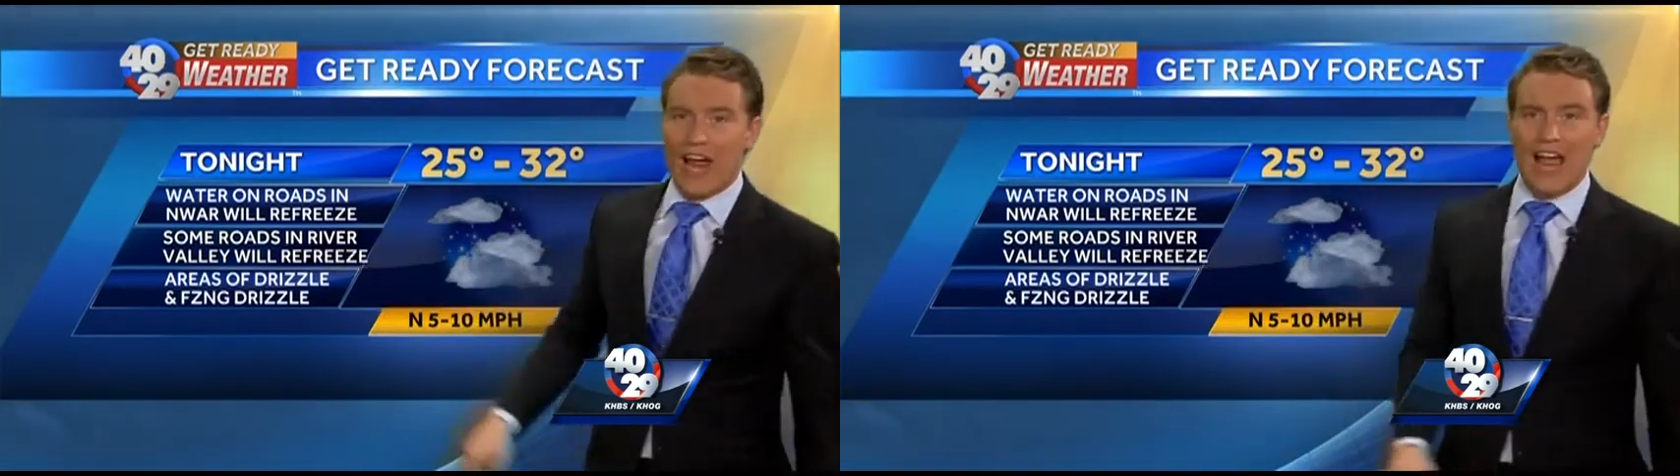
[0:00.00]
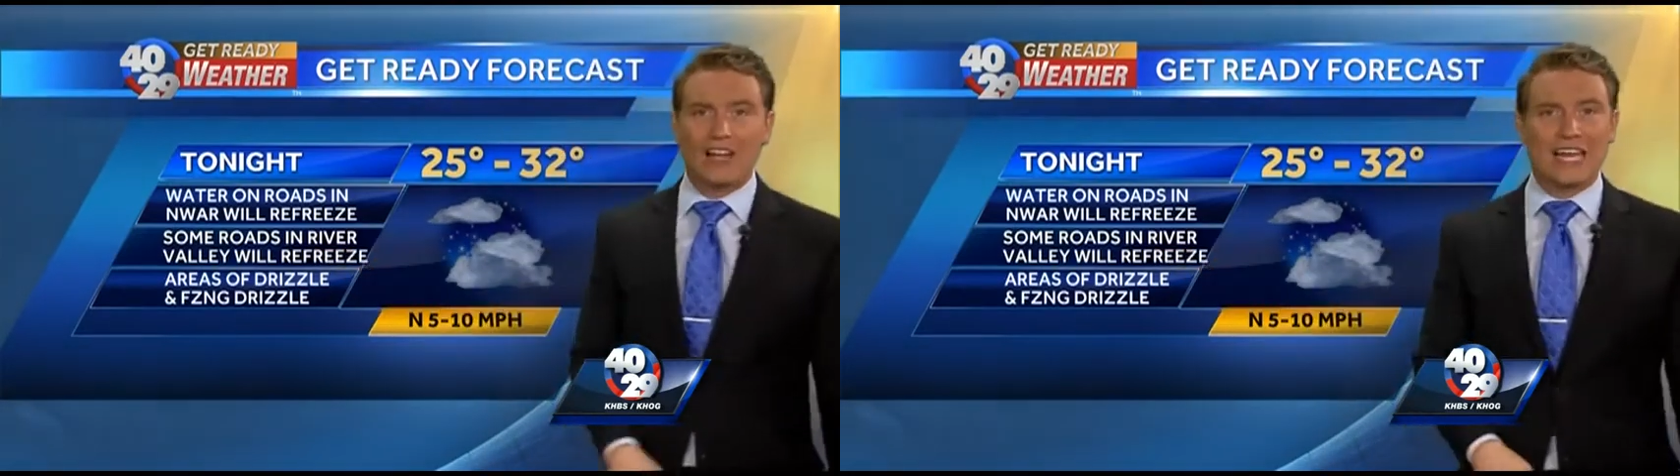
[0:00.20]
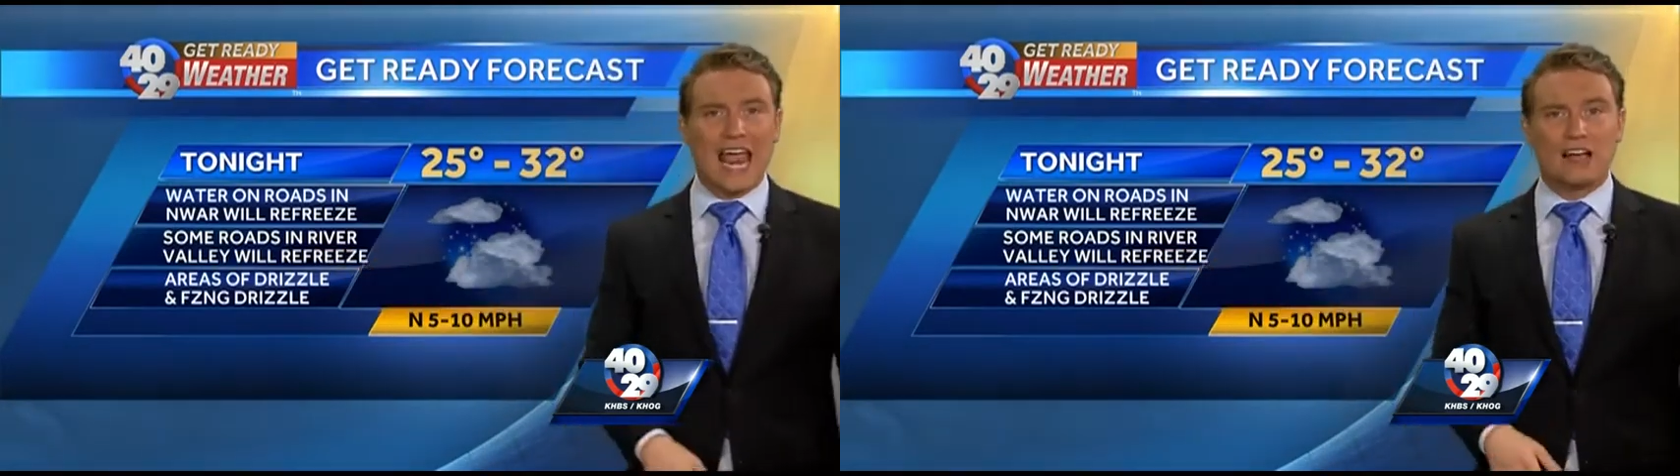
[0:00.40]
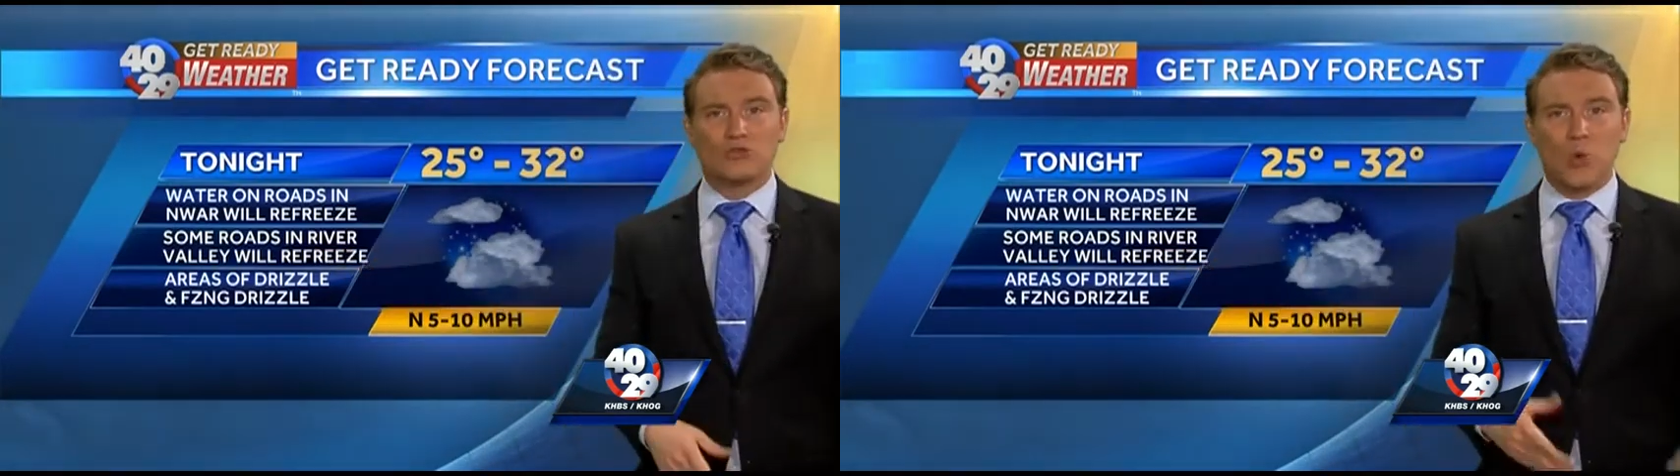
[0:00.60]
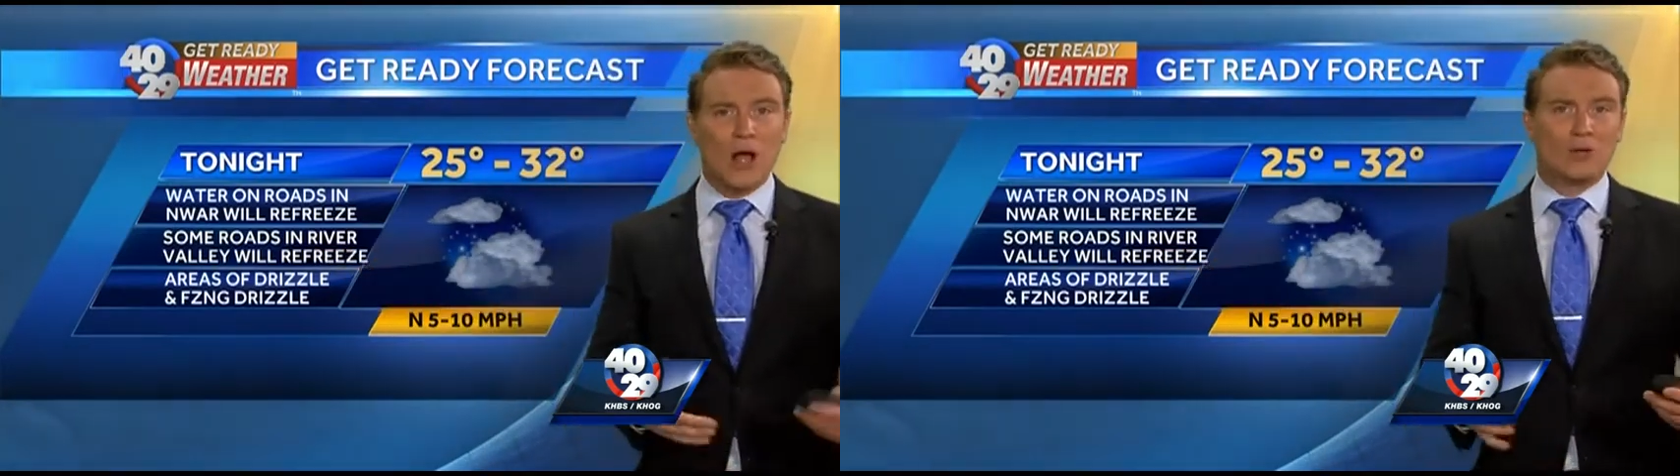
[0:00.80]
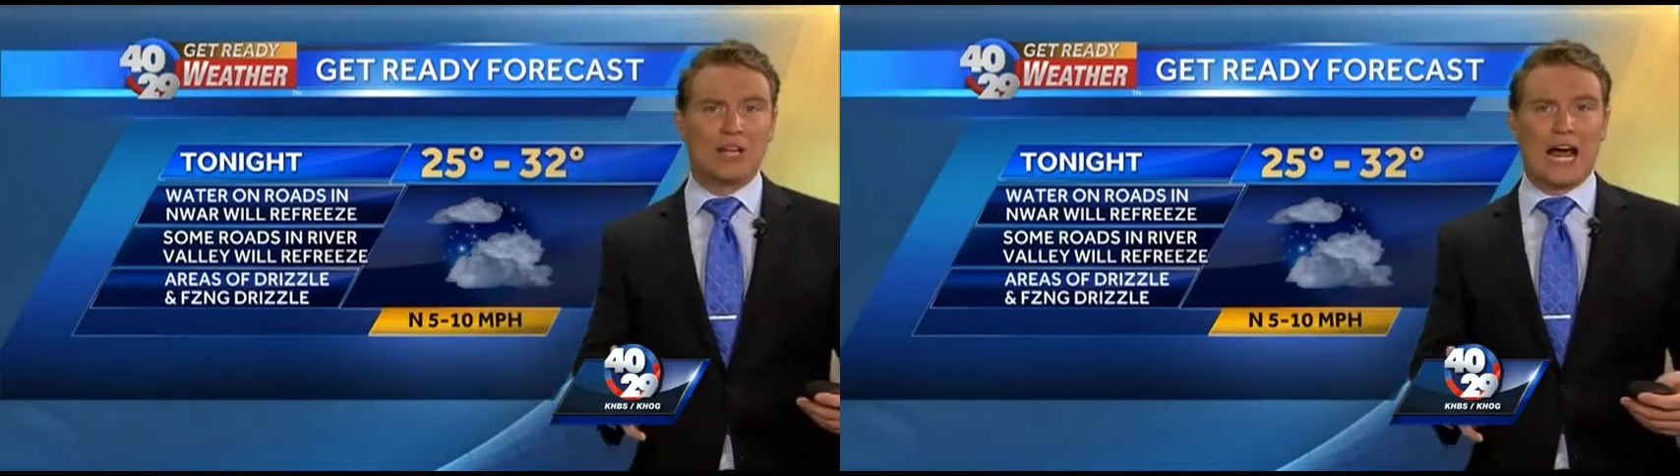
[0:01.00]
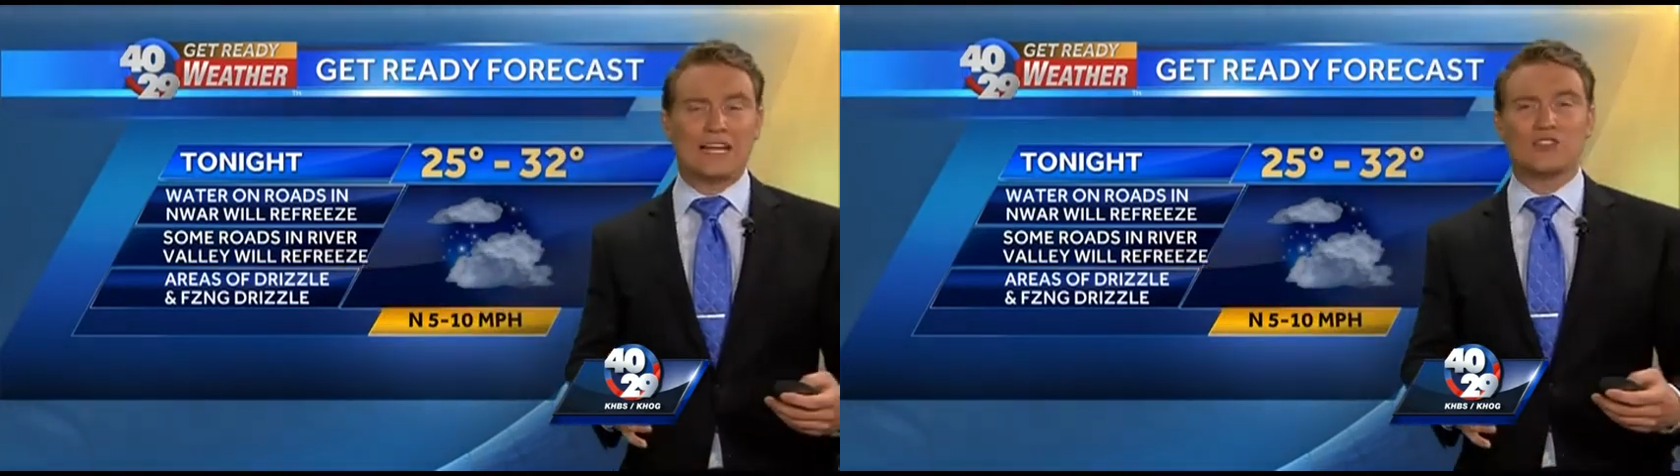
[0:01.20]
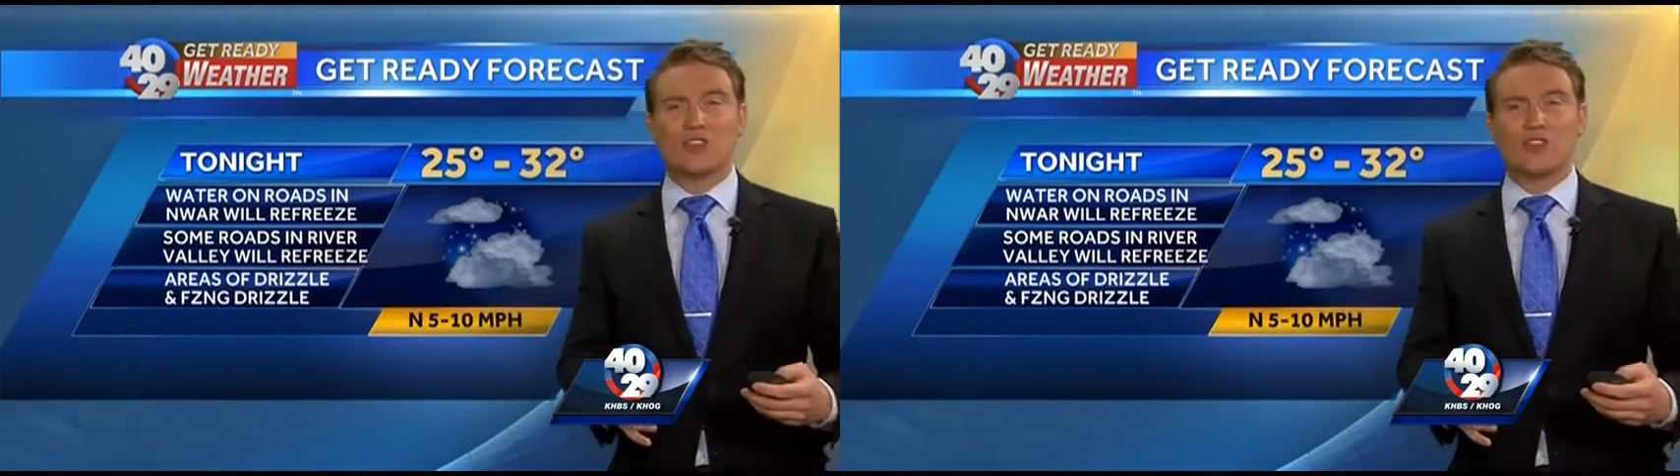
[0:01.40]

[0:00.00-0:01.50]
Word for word: Valley as well tonight.